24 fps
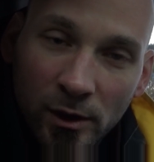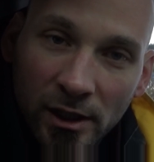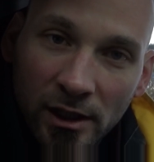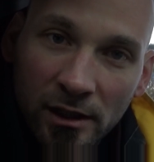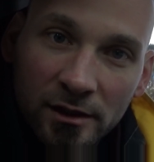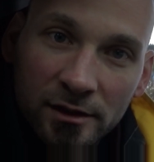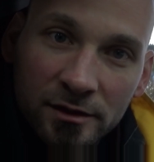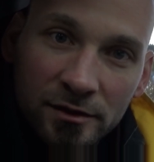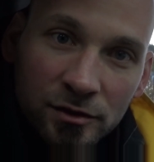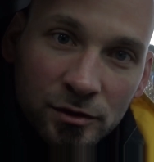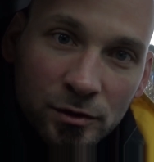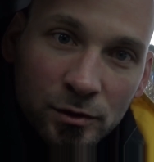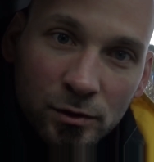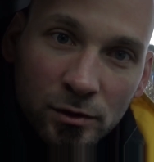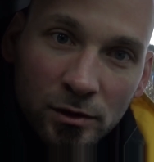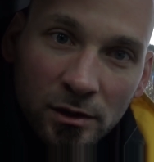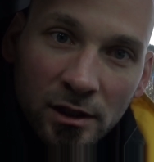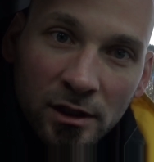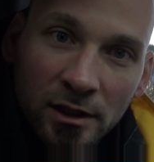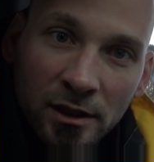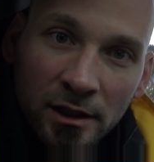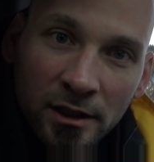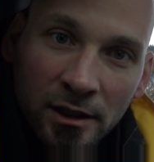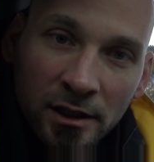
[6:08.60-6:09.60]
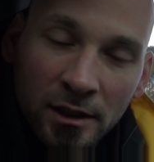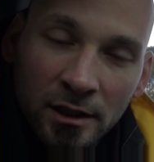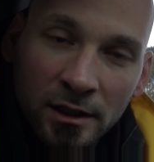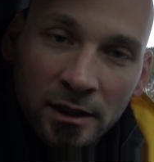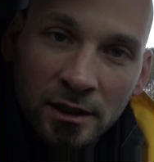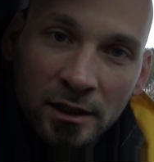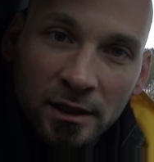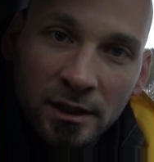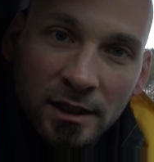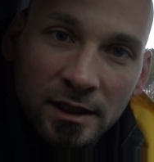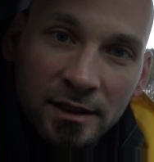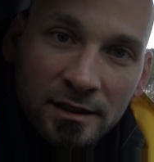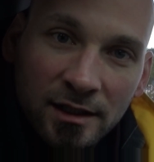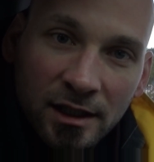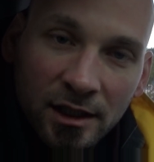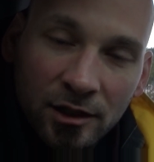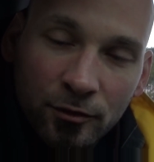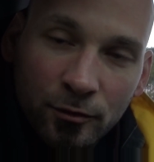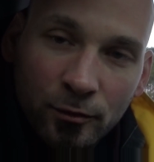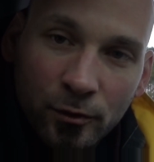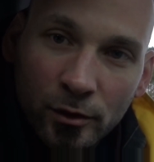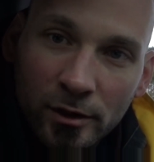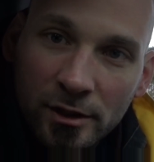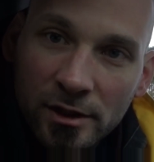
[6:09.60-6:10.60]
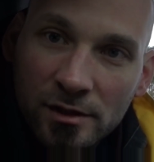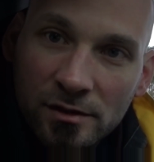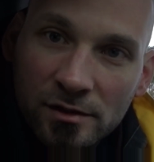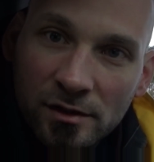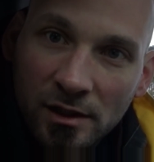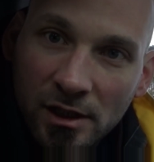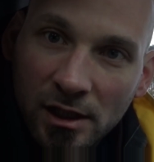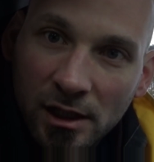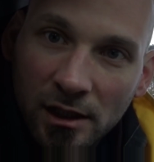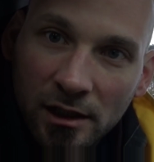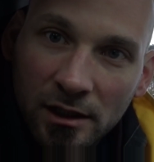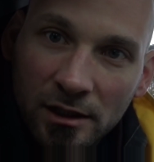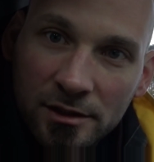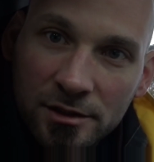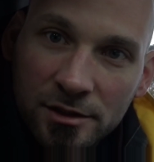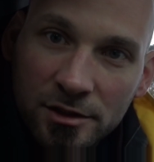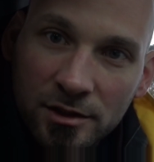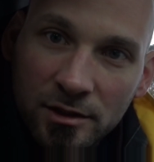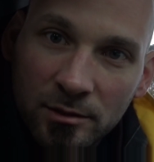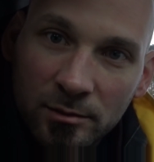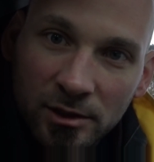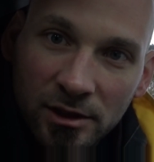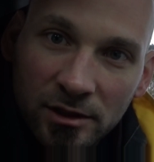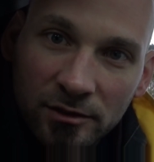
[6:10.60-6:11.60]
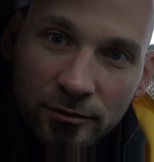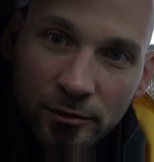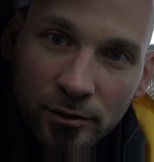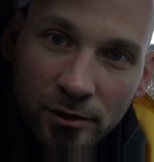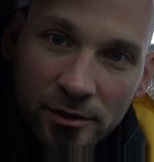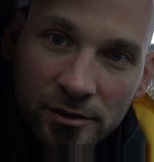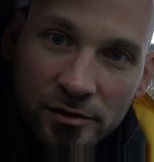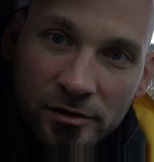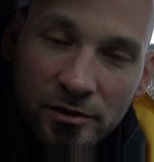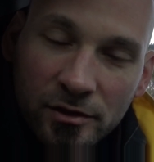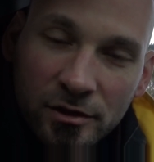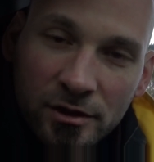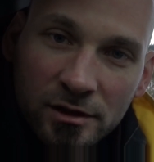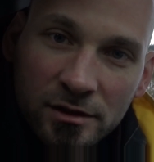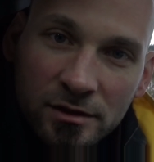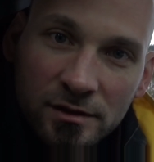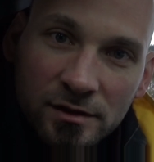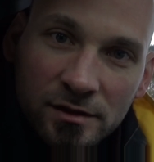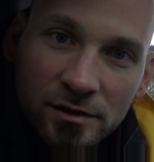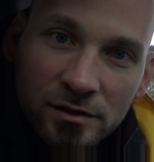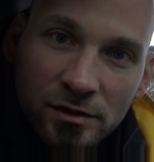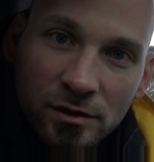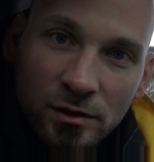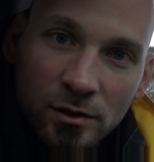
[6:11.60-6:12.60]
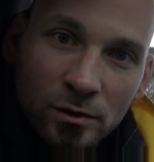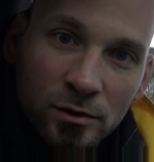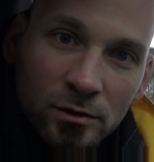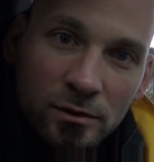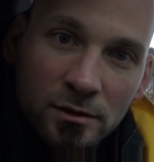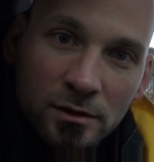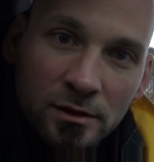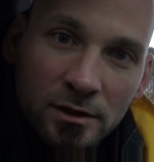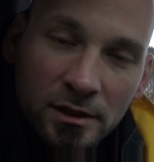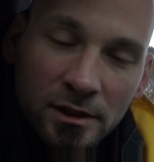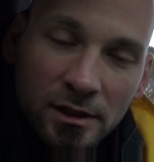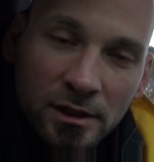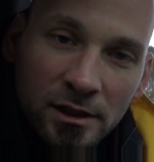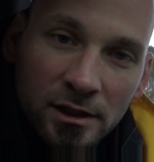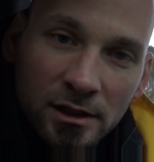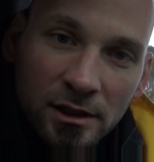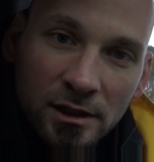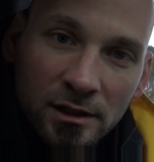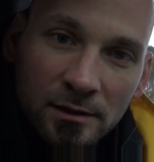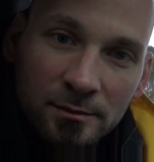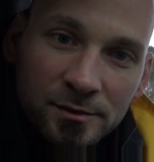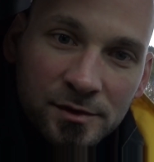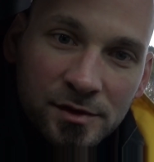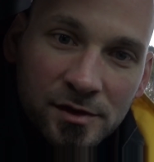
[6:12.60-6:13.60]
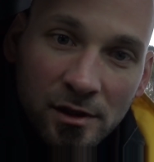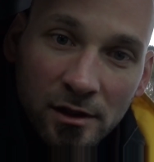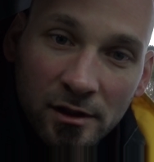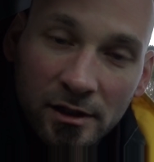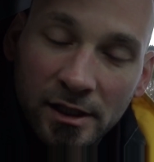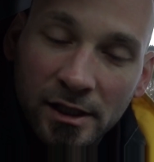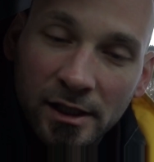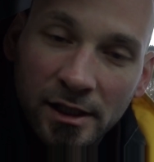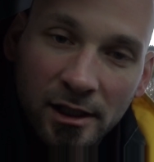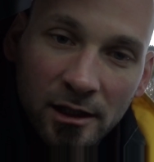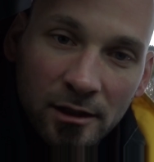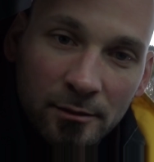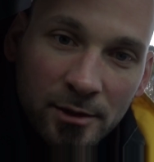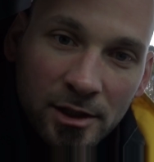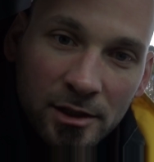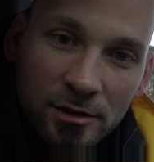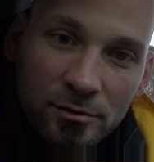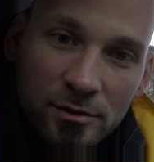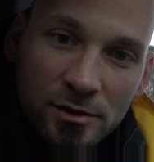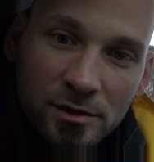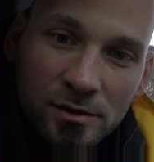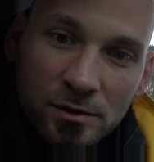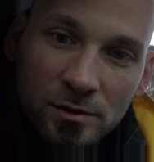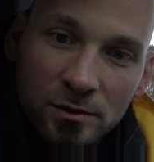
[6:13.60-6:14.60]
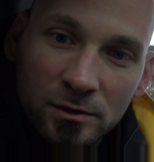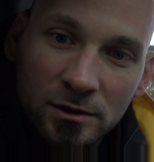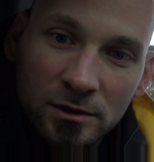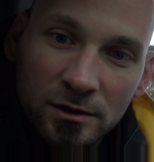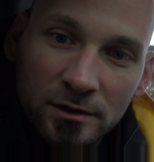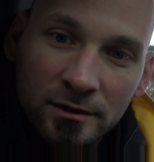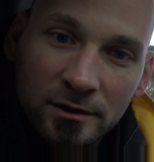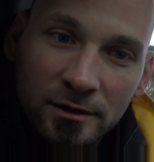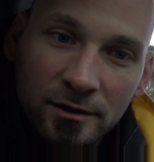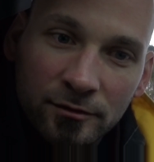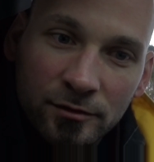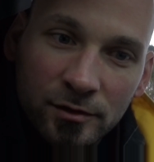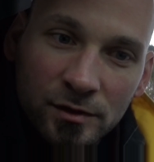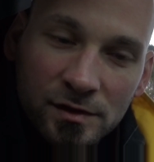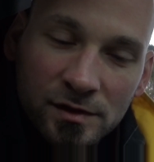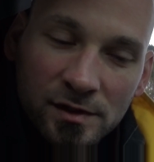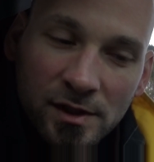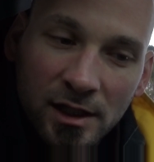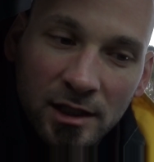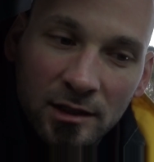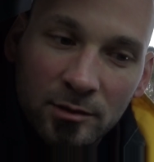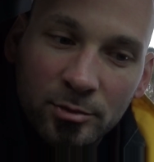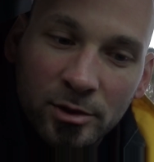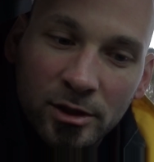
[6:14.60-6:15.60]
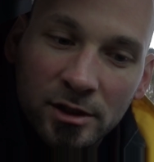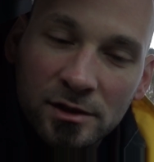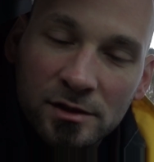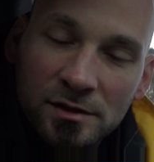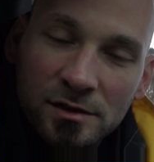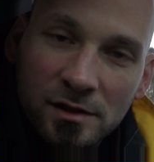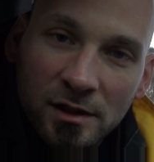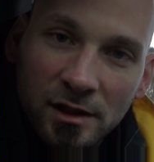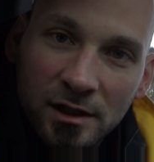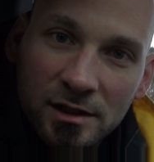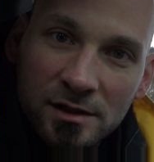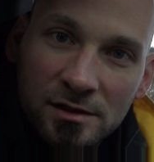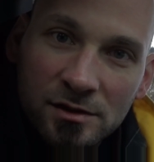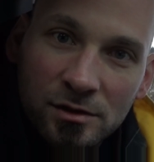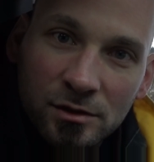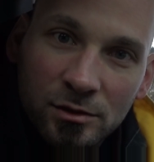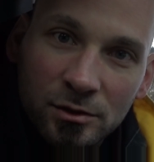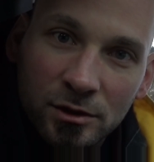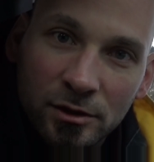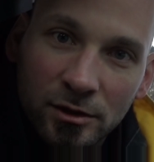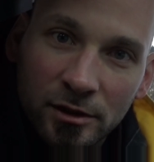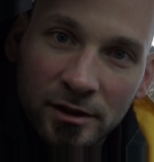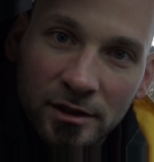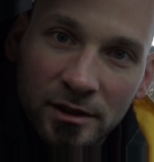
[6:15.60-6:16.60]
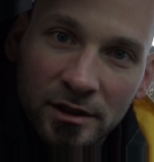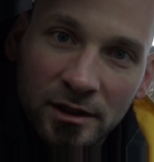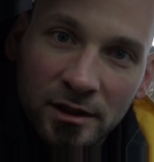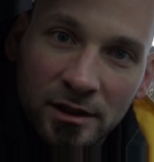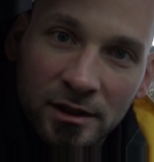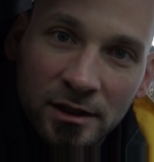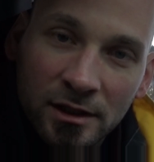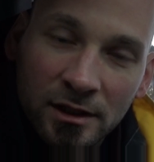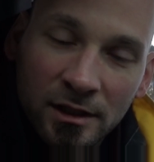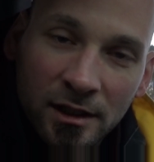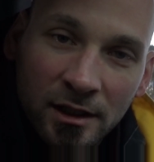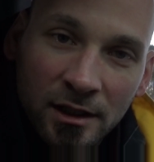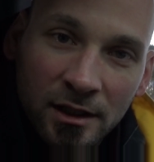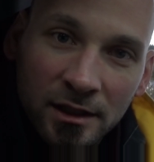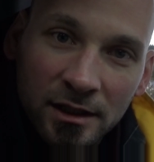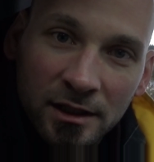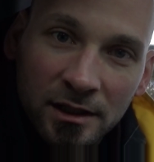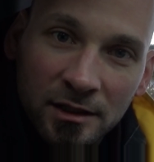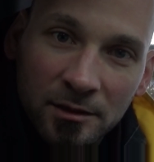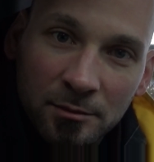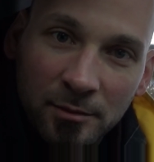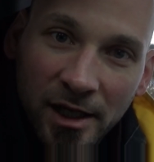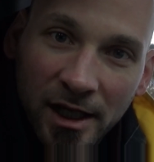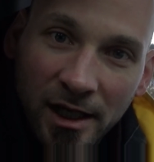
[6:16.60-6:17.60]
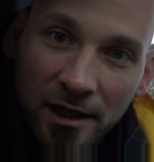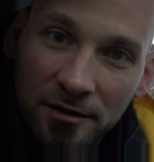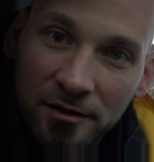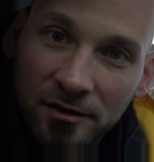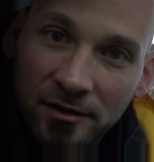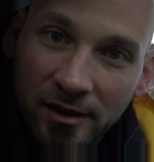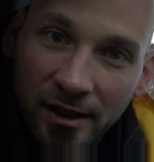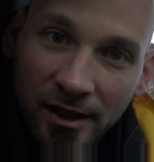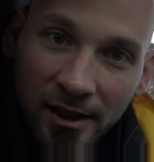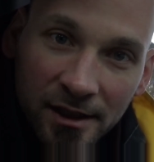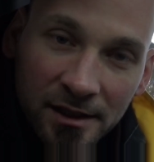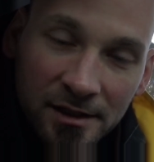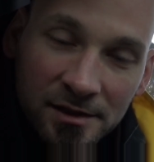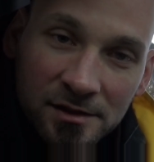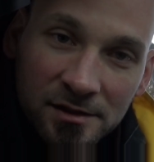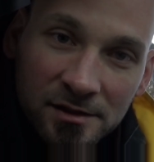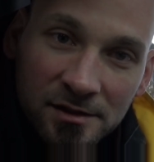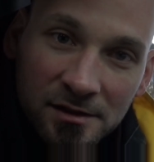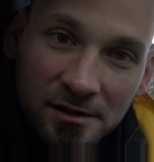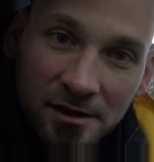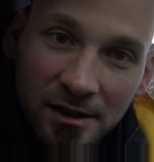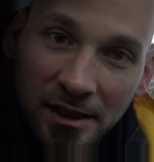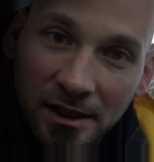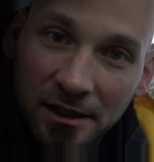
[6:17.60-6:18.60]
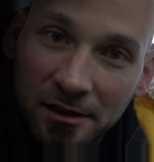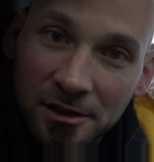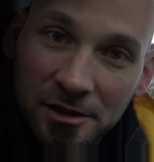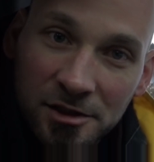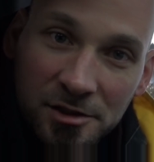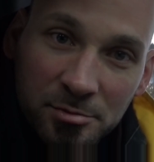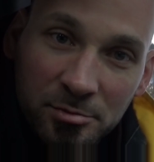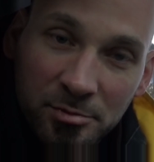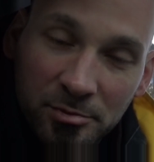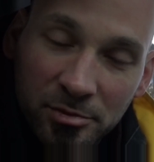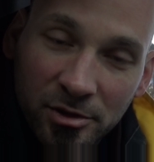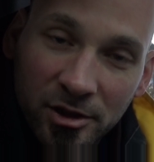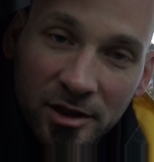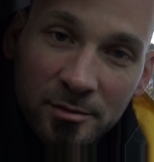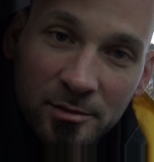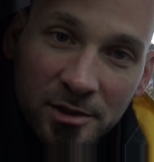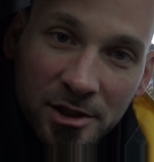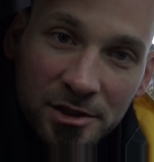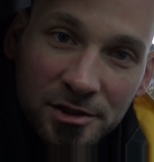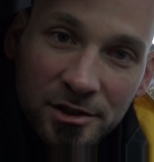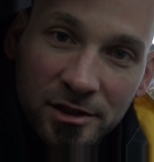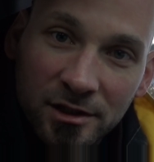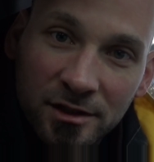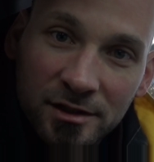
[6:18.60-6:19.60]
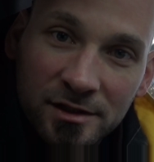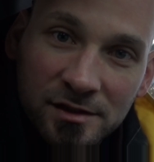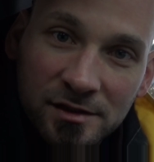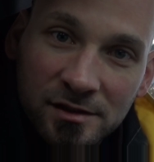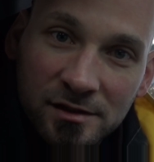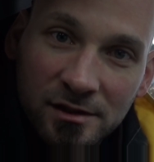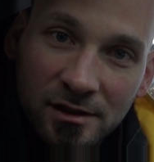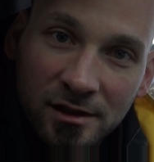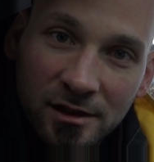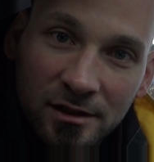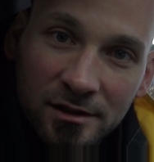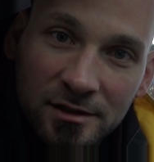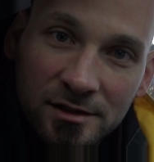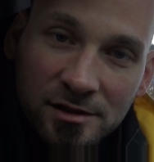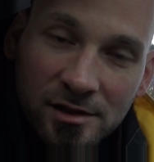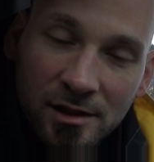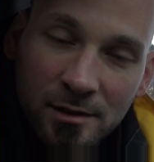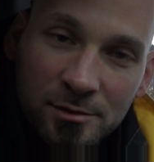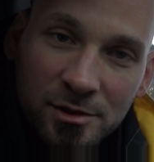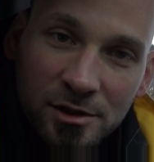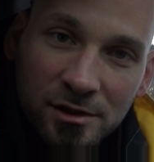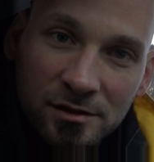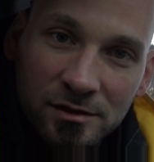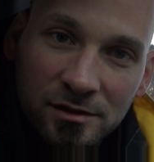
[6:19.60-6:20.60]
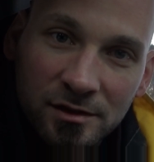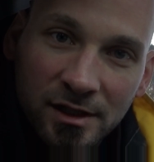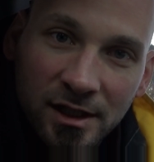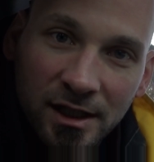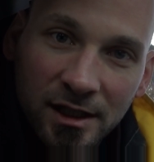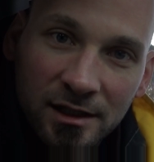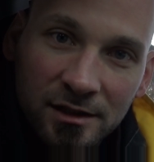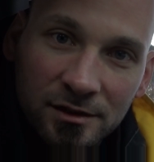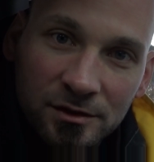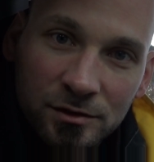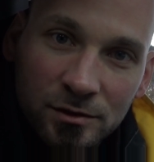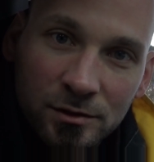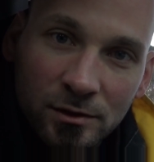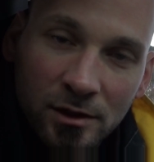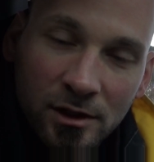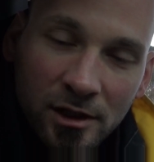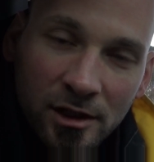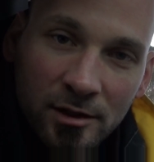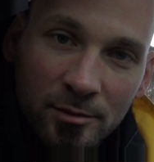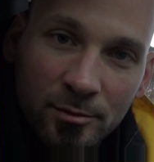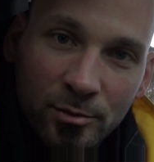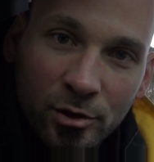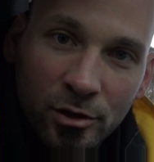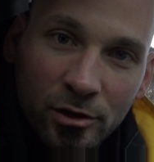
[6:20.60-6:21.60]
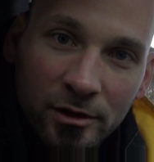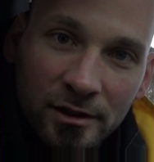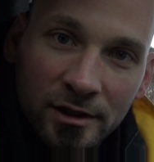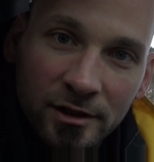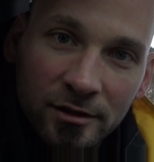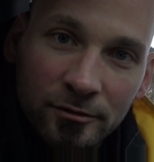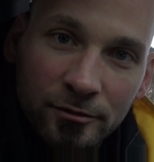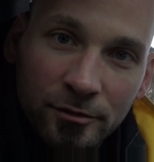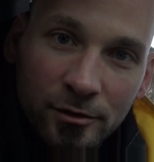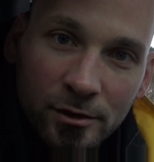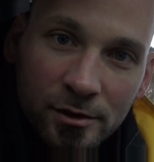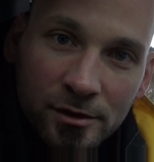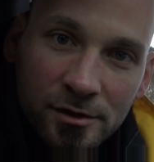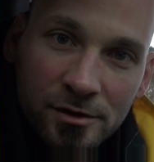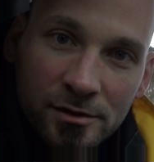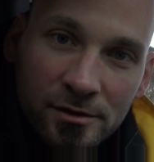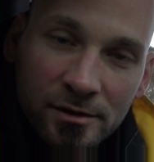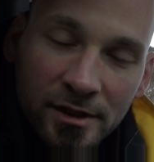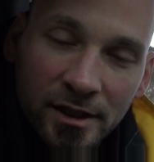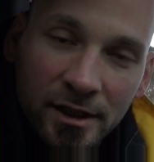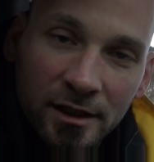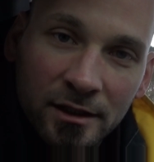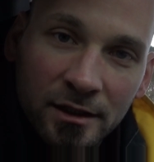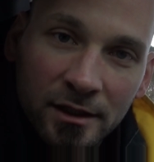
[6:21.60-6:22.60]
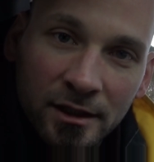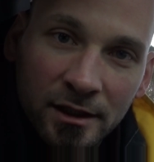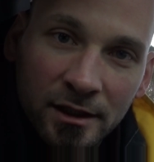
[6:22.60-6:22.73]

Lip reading: well in school. It takes 4 years of college to be a forester, so starting in elementary school, if you stay up on your studies, do good in math, science, English, pretty much all the subjects you take in school are important in forestry.